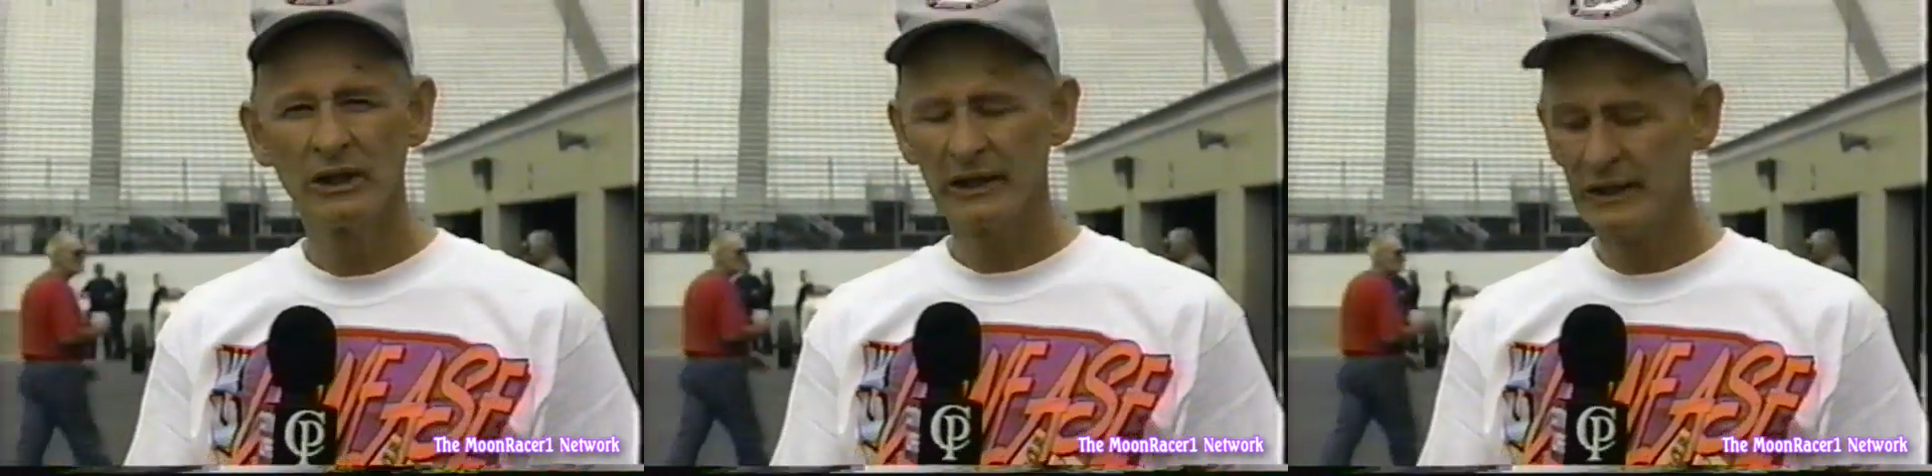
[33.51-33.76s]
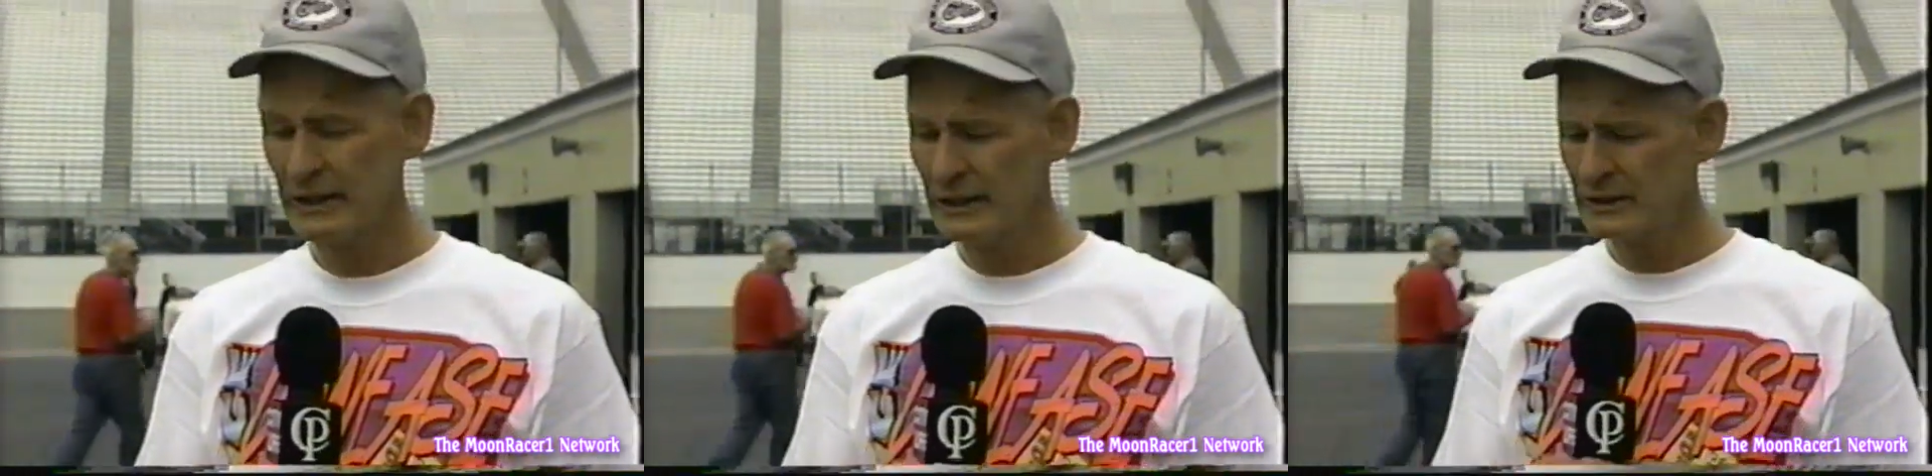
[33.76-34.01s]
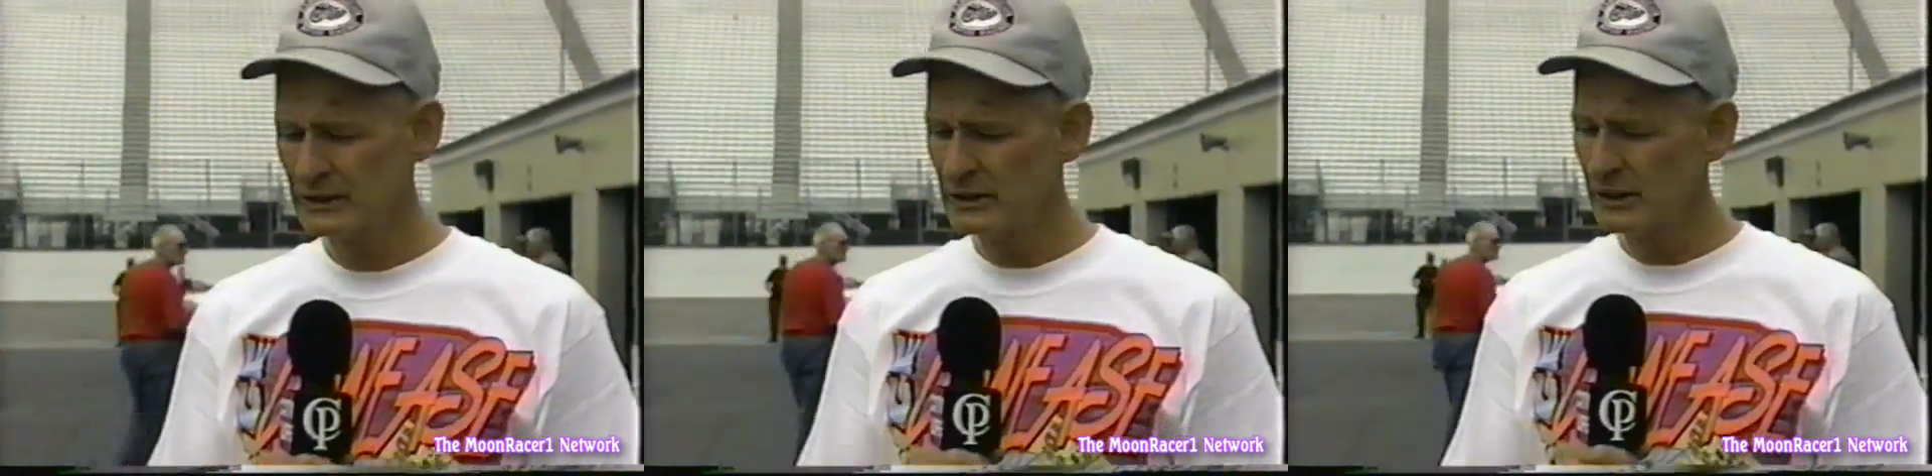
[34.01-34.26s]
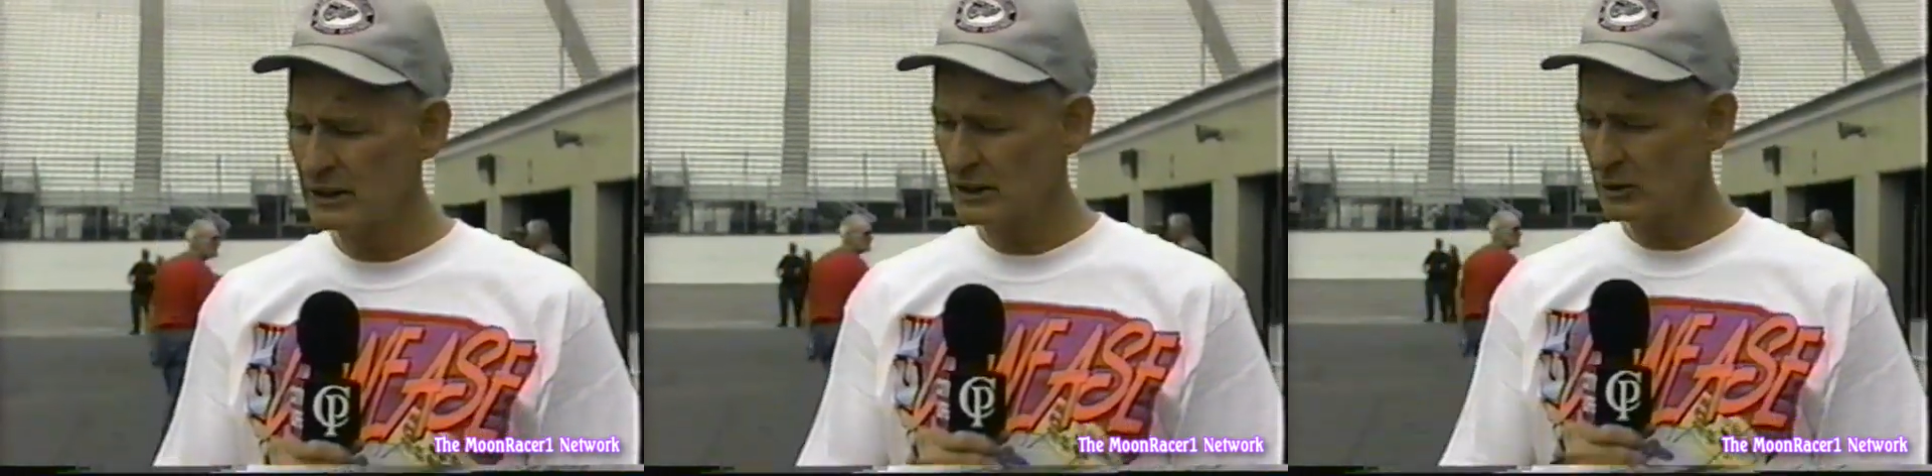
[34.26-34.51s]
and
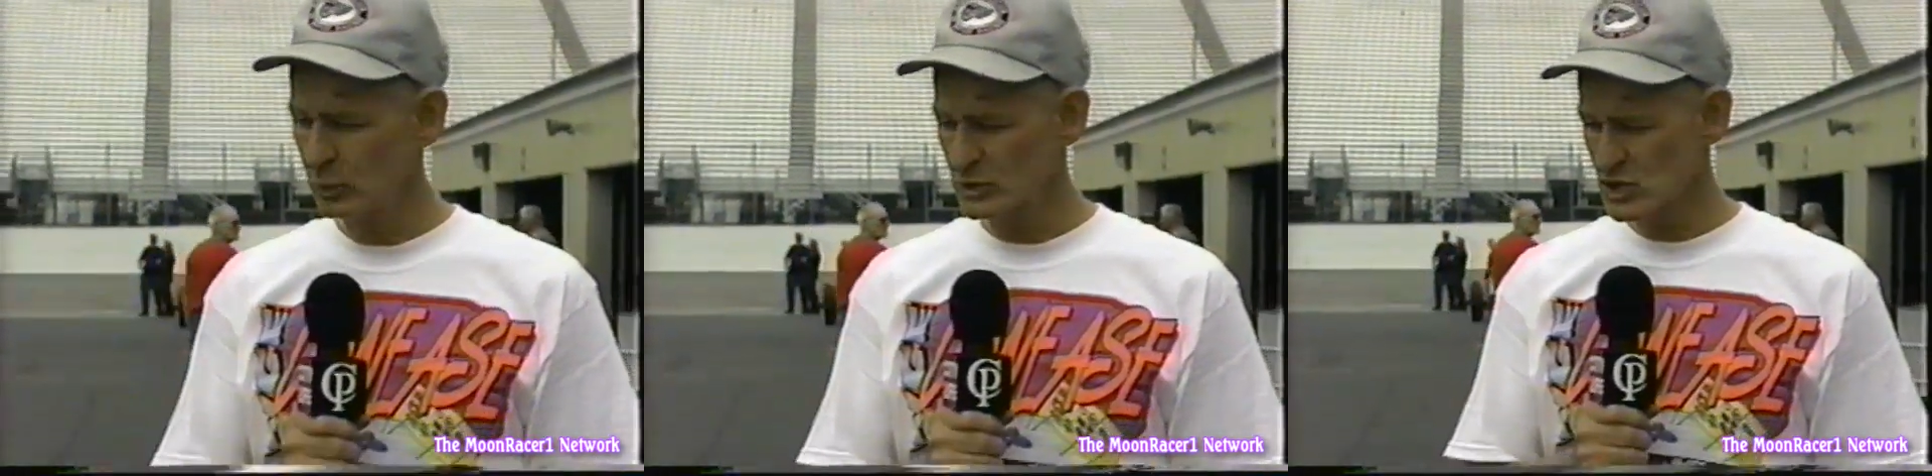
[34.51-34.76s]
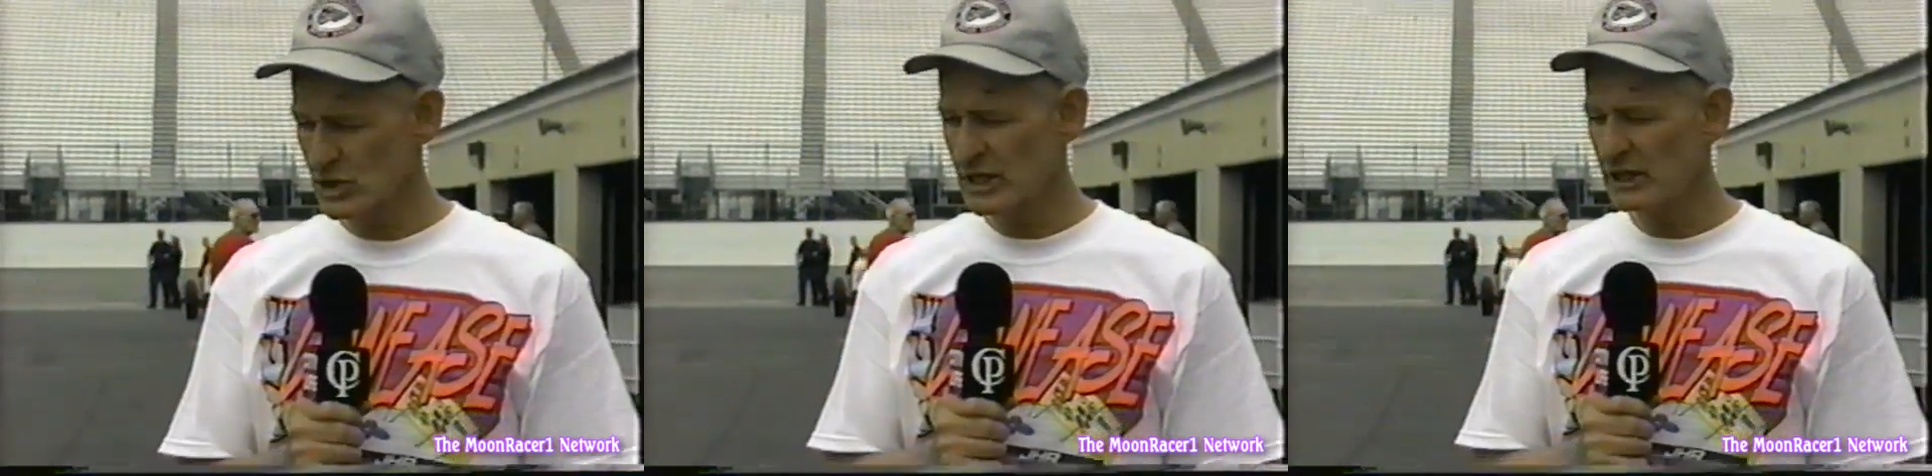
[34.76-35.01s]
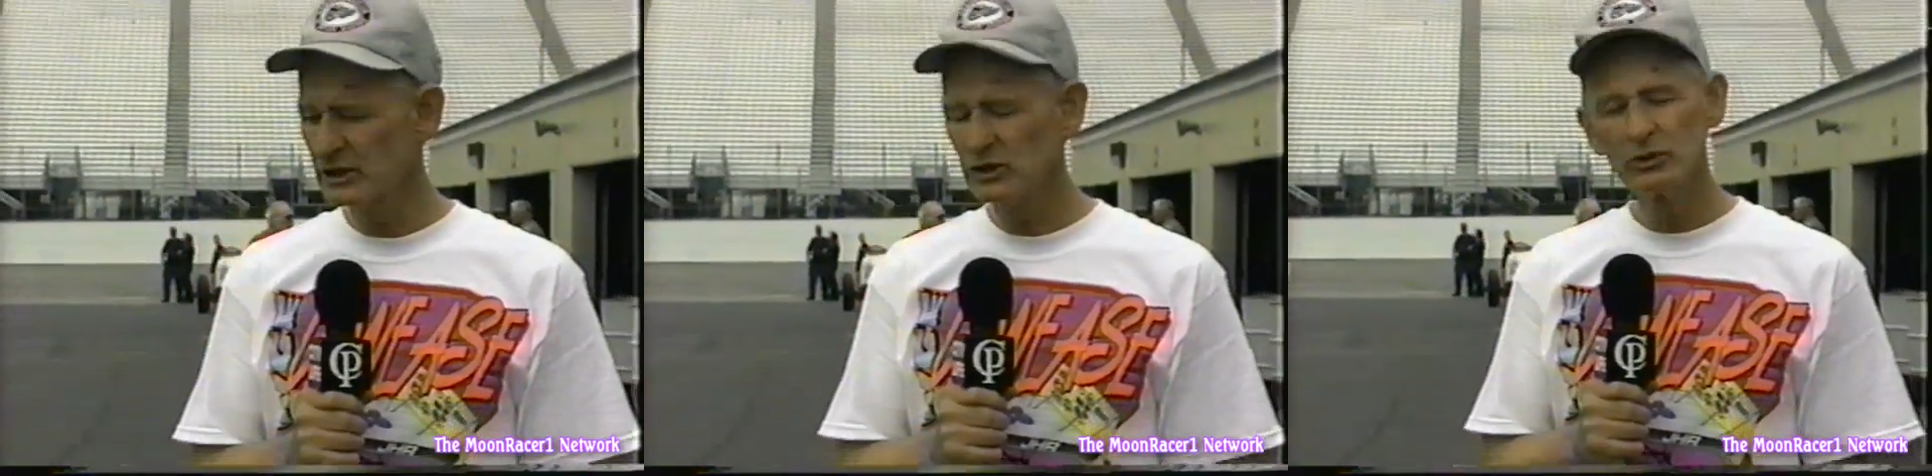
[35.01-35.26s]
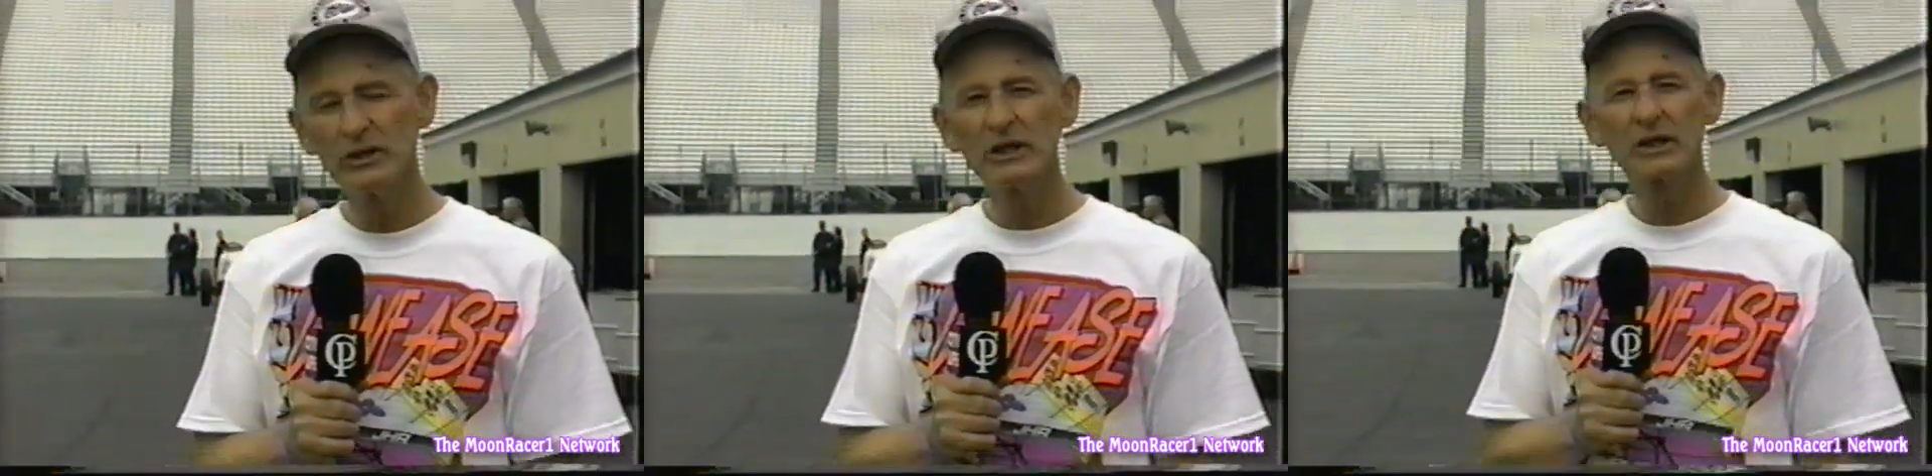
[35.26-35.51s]
uh, what's kind of
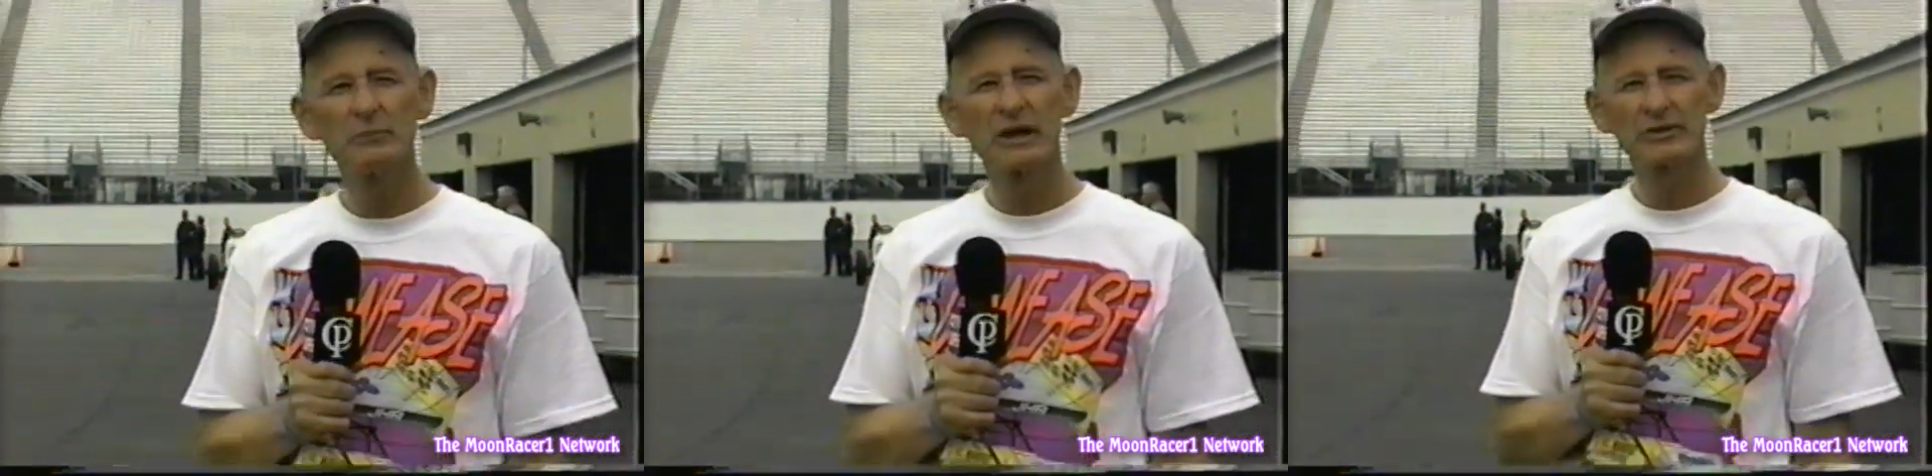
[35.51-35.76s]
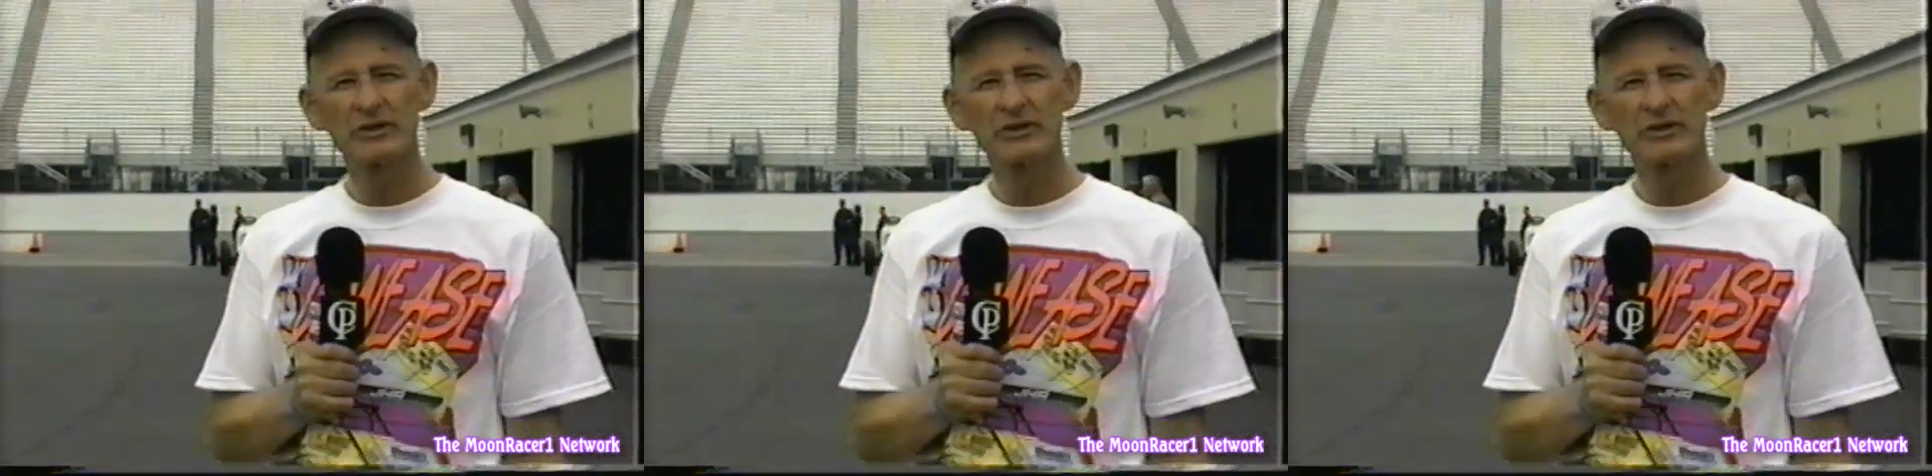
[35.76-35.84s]
unique about